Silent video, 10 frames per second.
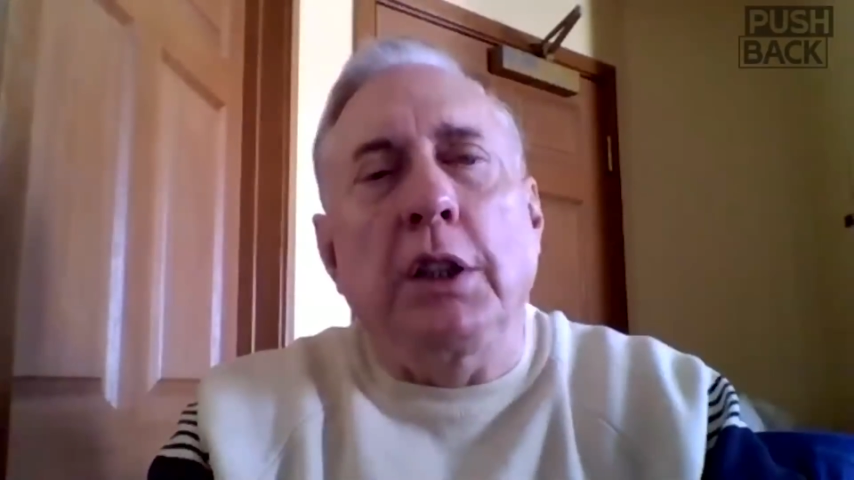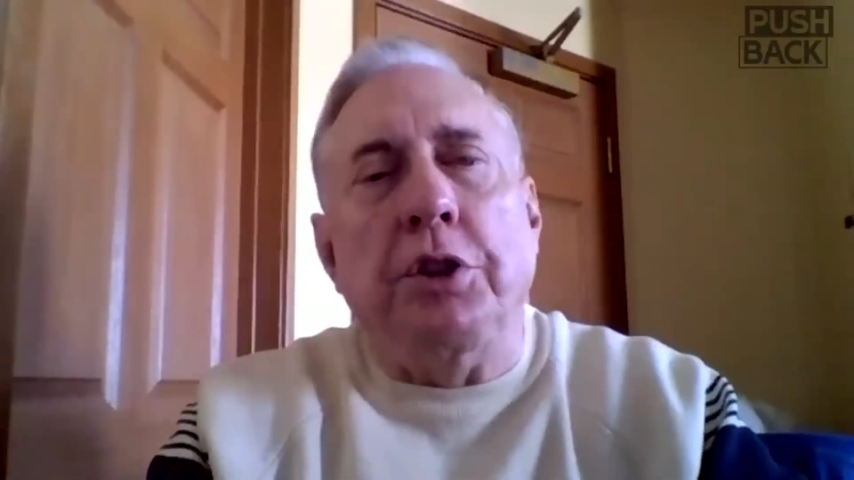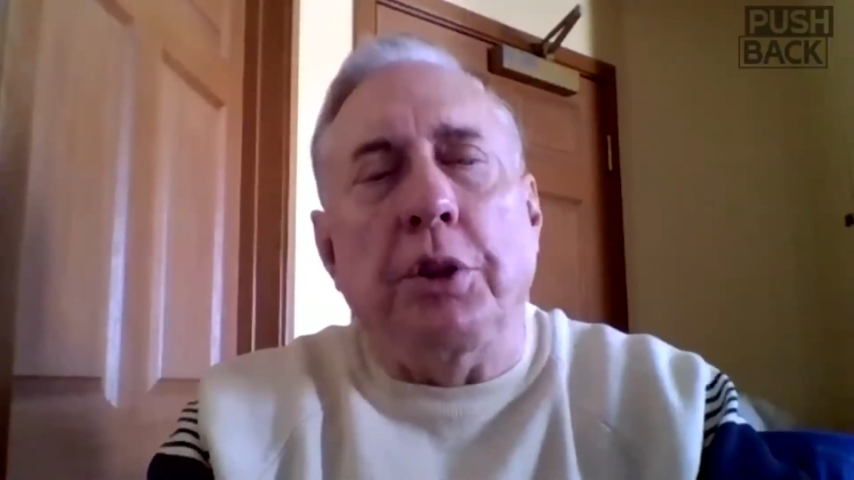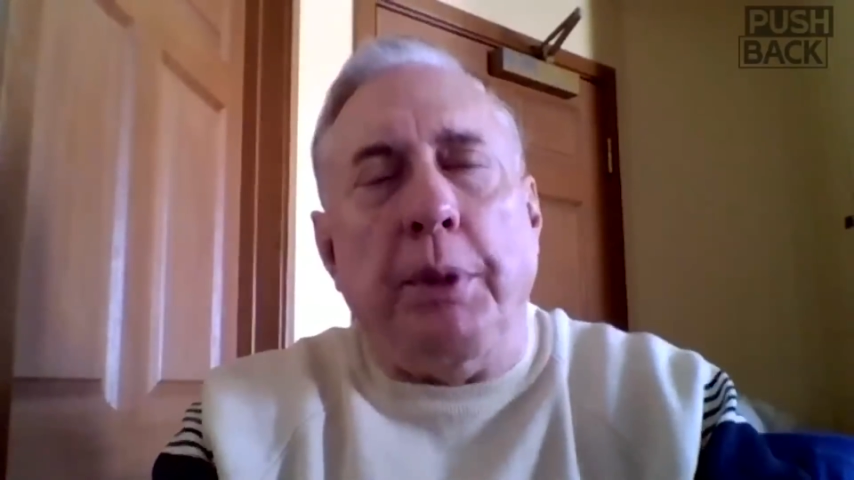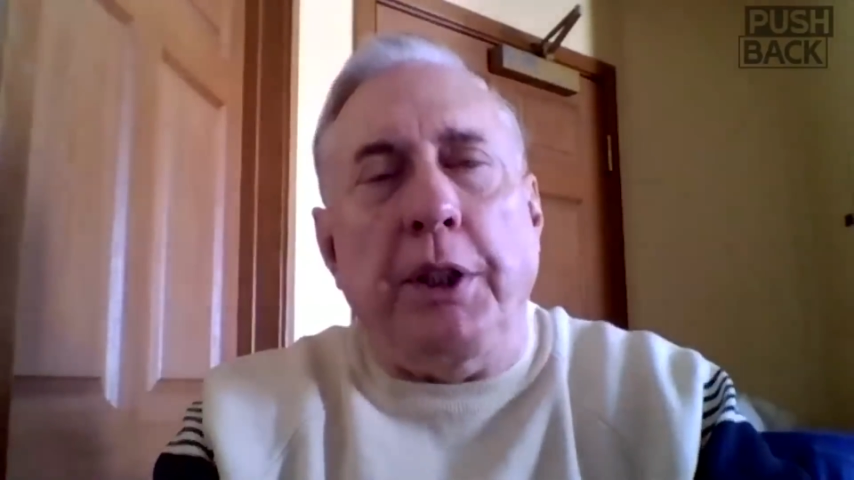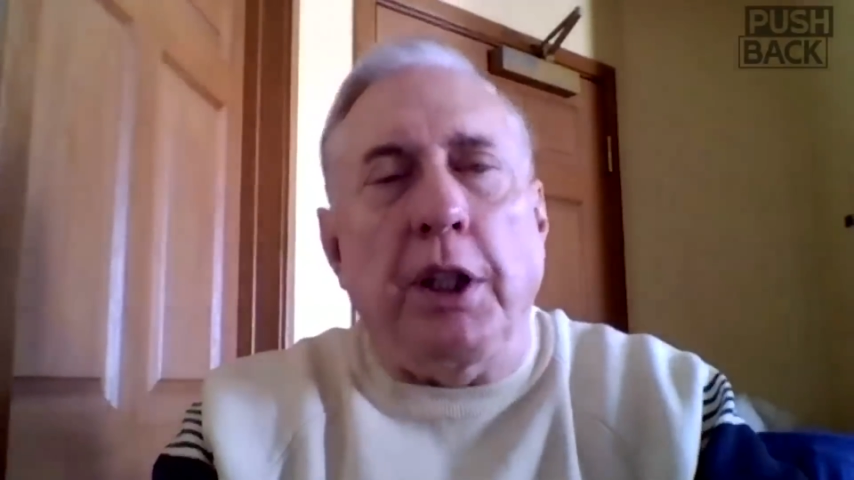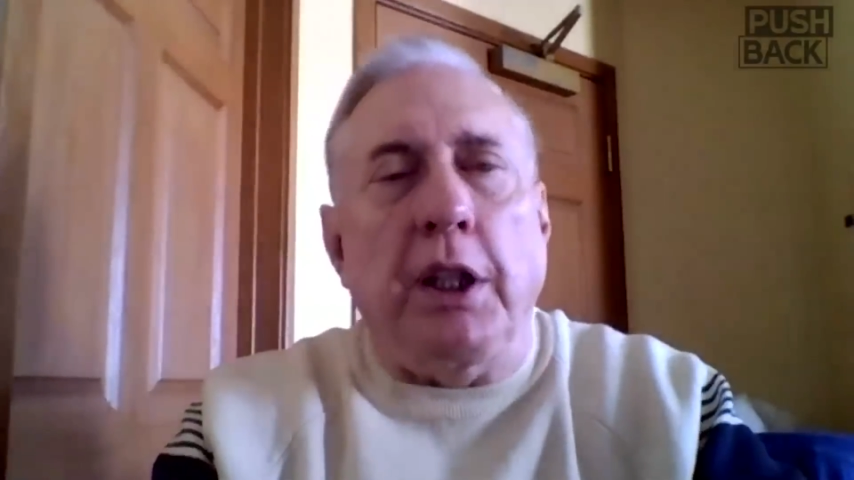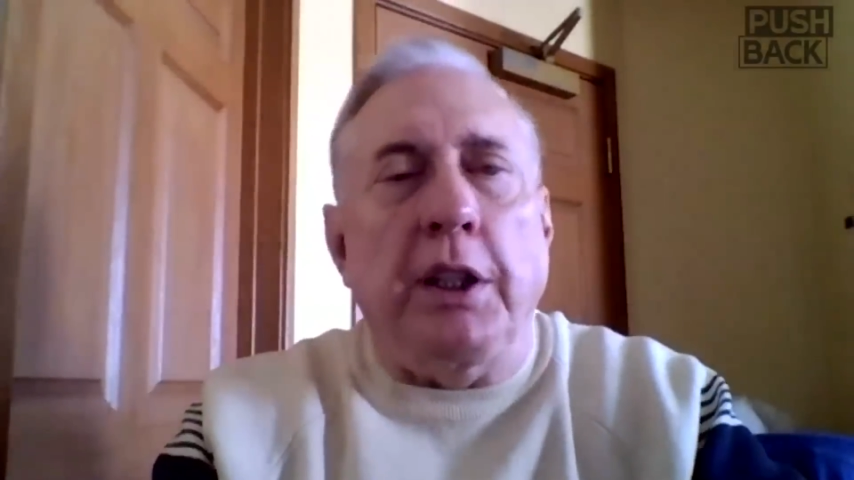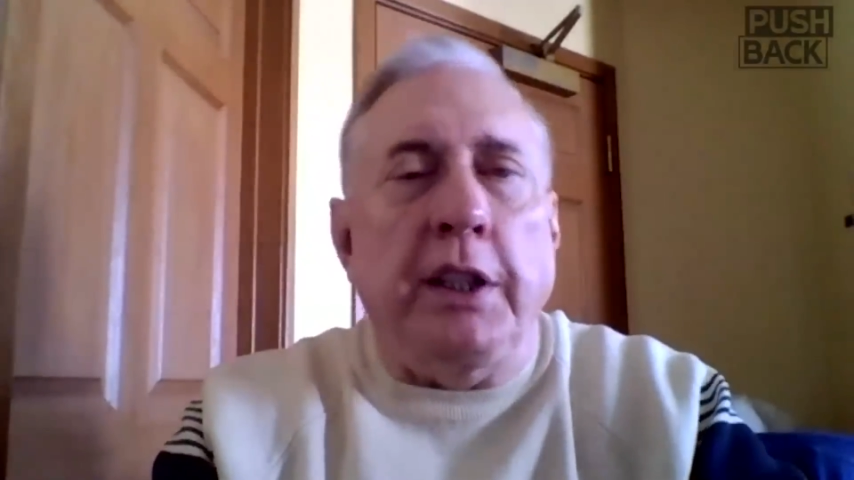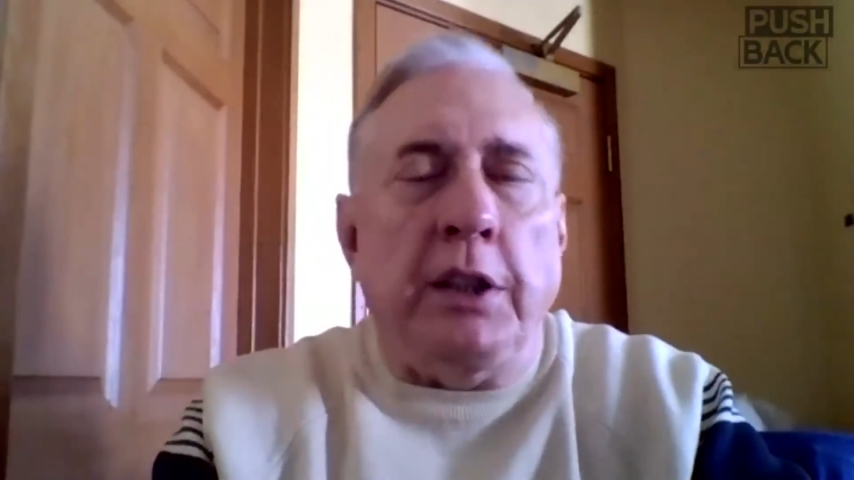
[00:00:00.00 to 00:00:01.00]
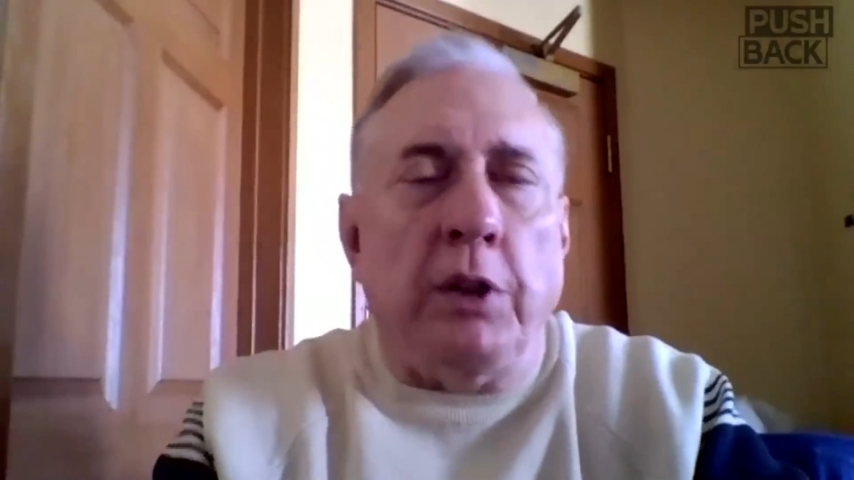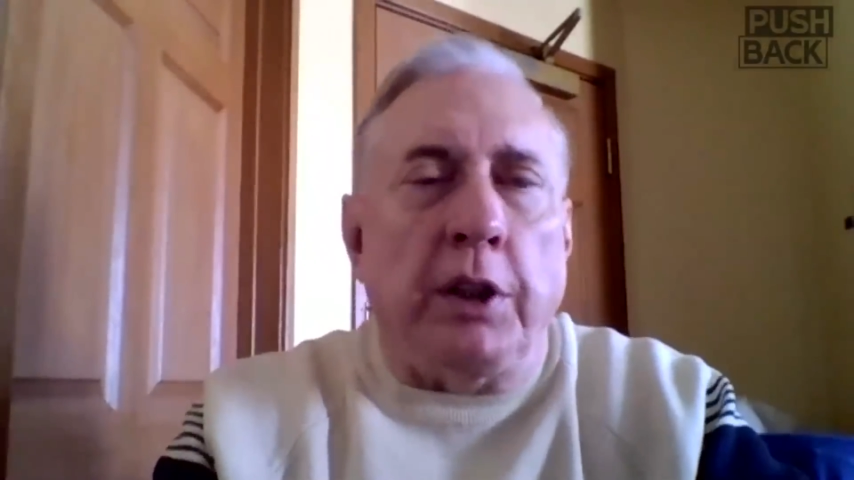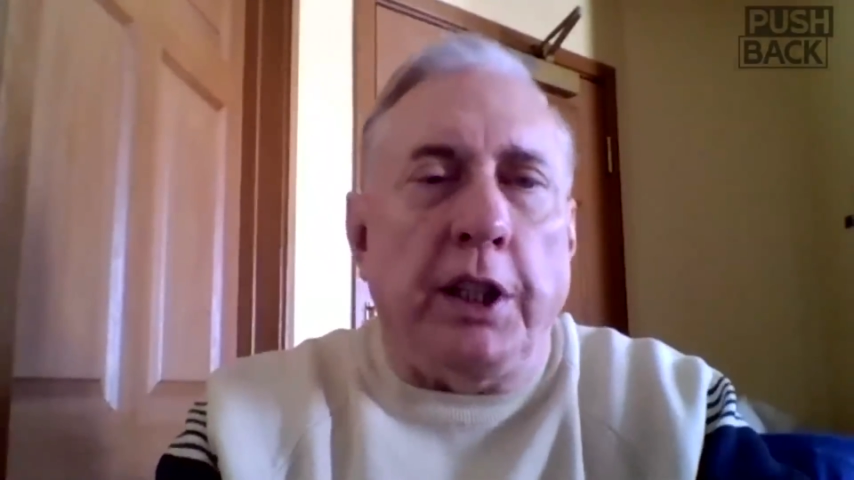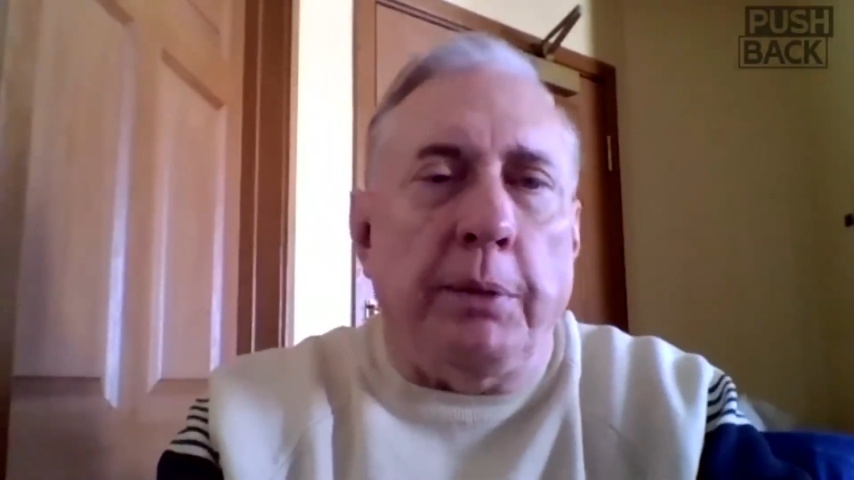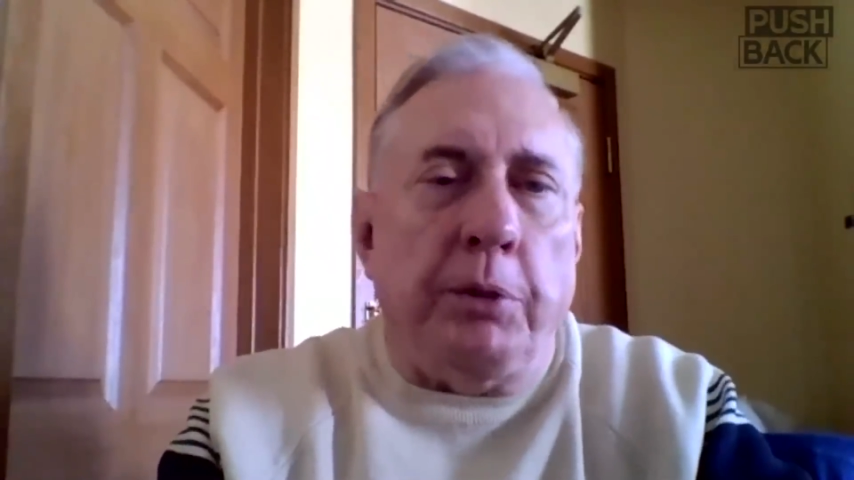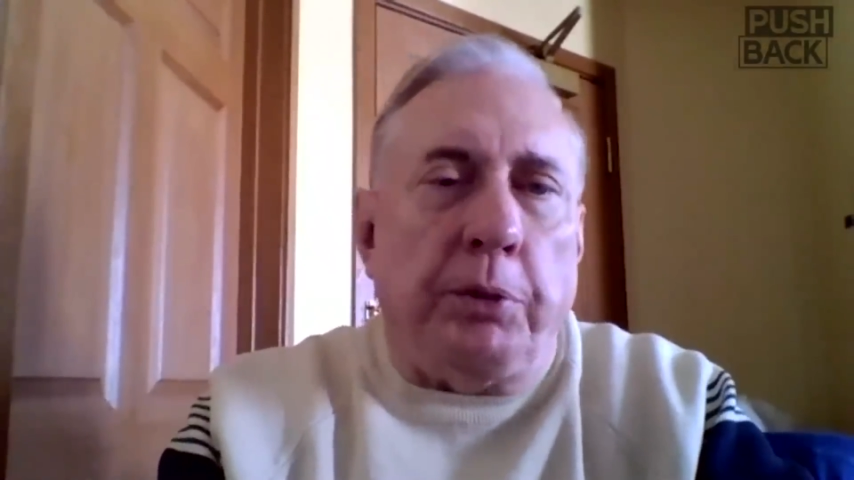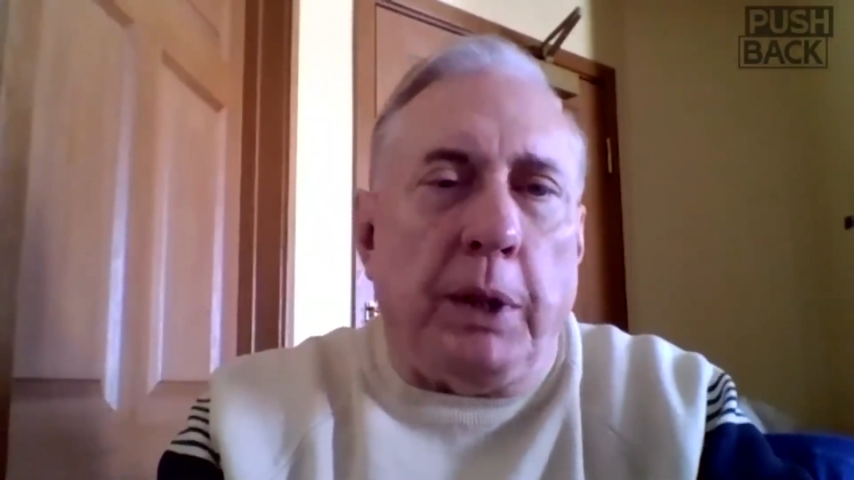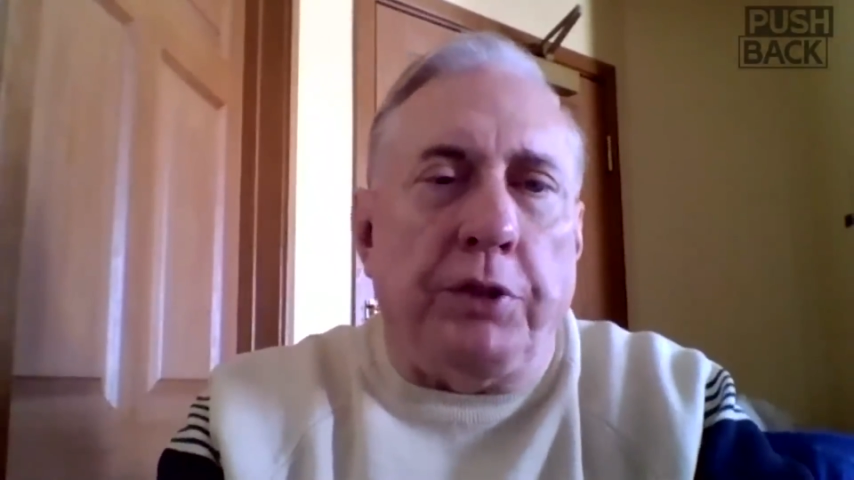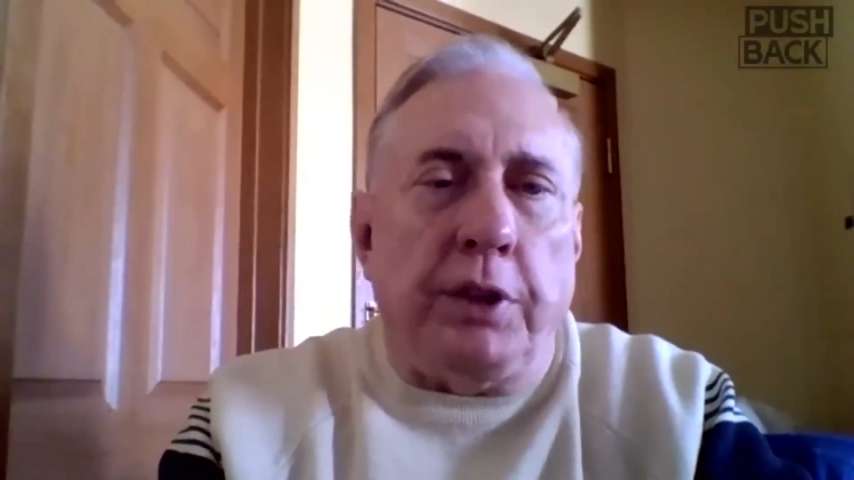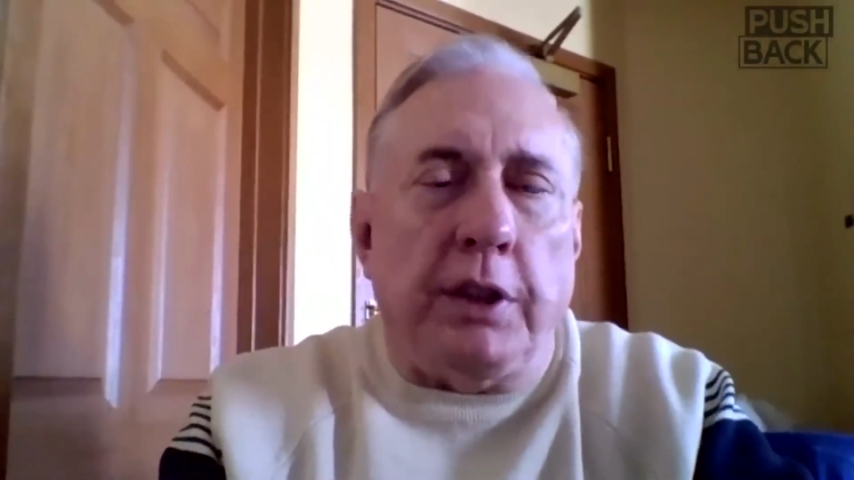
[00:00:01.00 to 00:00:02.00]
should be done, and then look at him as
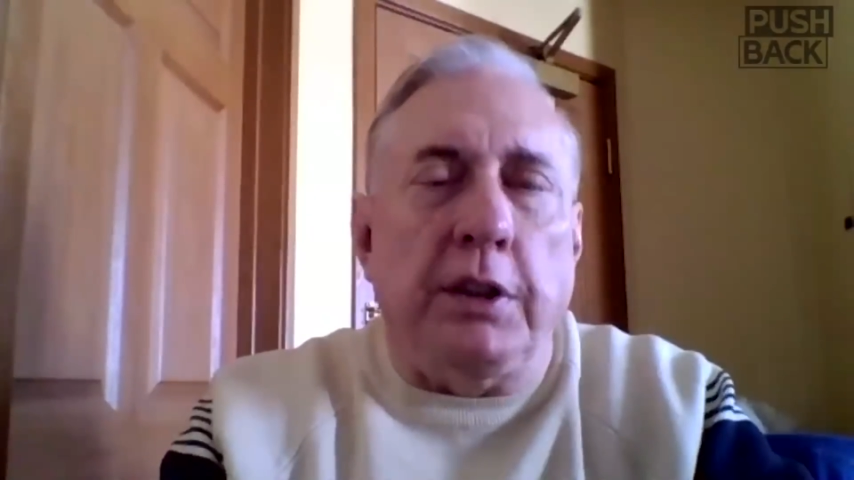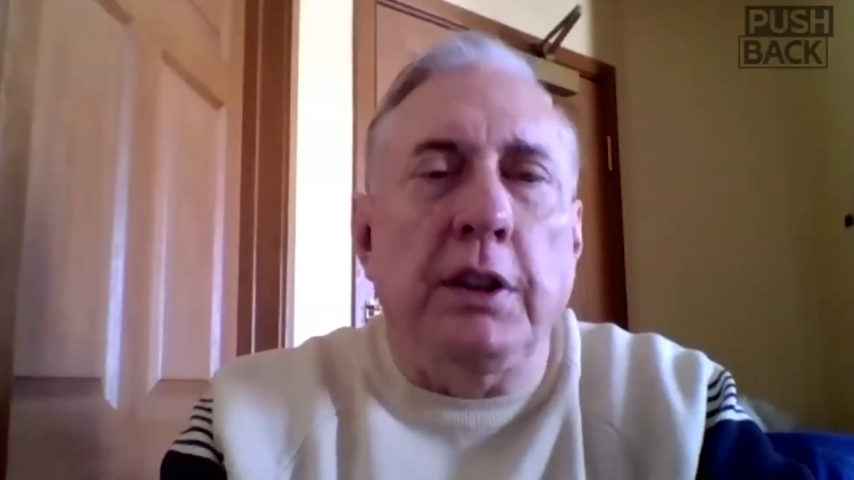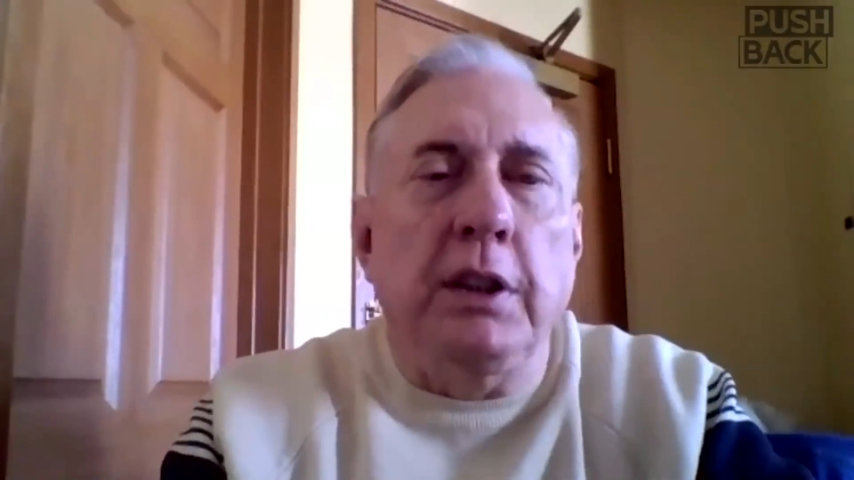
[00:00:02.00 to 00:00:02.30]
president.